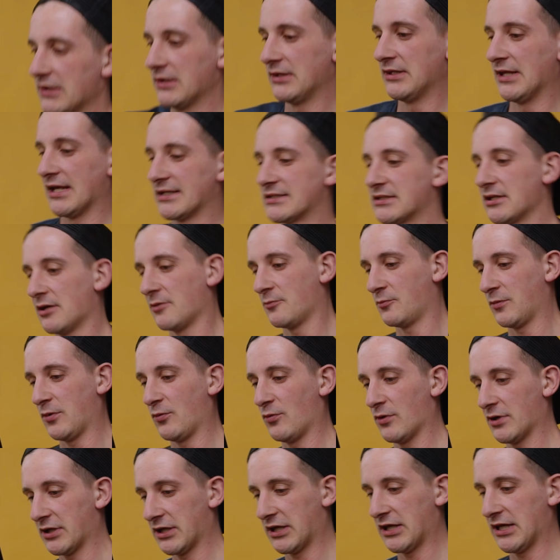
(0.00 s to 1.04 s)
Next up, we
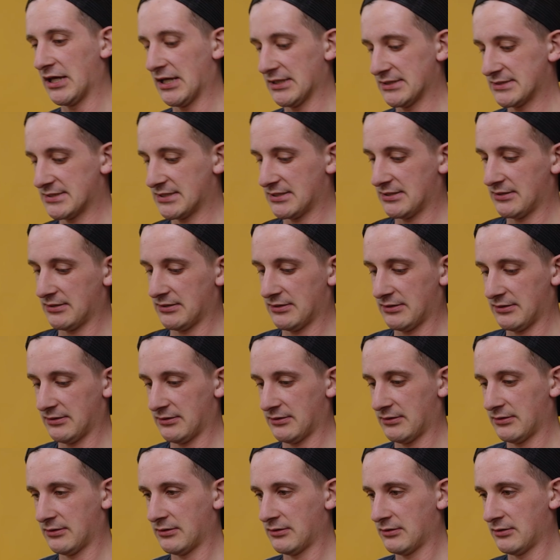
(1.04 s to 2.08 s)
want to get
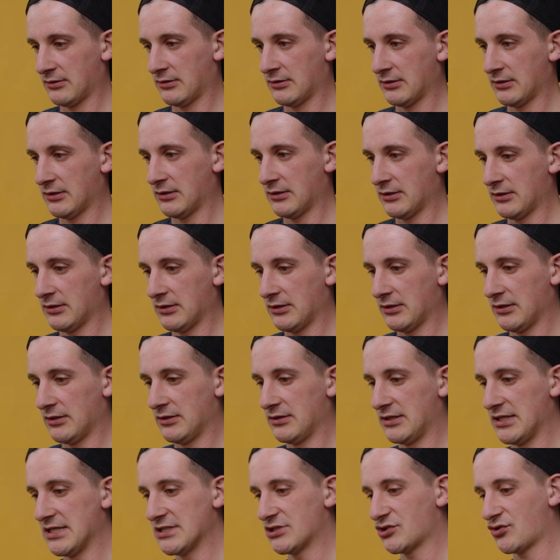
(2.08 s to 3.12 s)

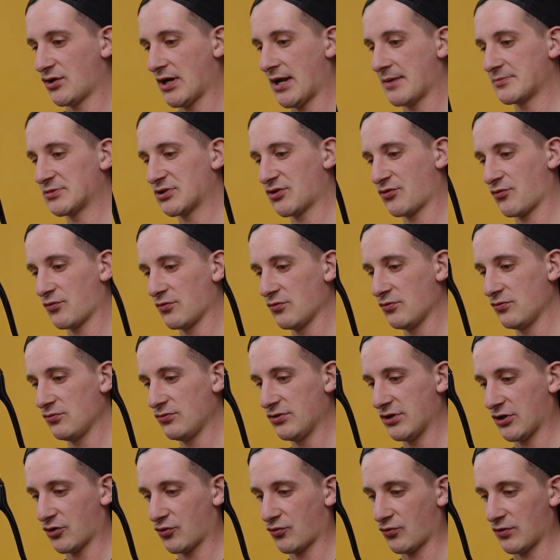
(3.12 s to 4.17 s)
these straps through
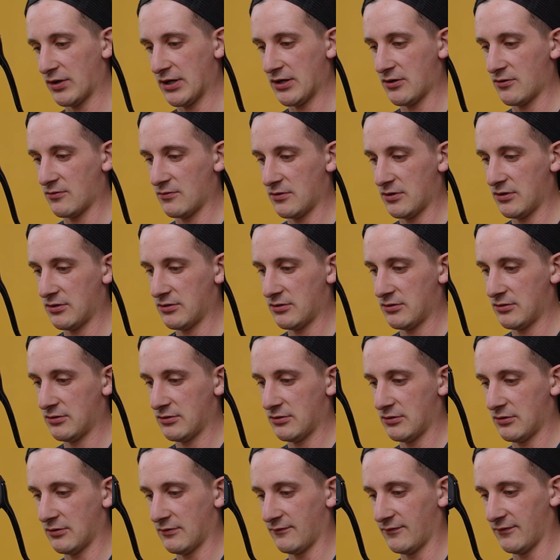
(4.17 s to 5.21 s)
the crown
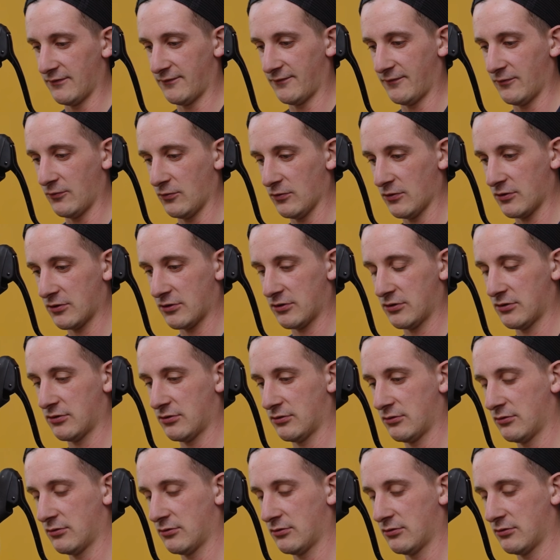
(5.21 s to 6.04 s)
of the fork.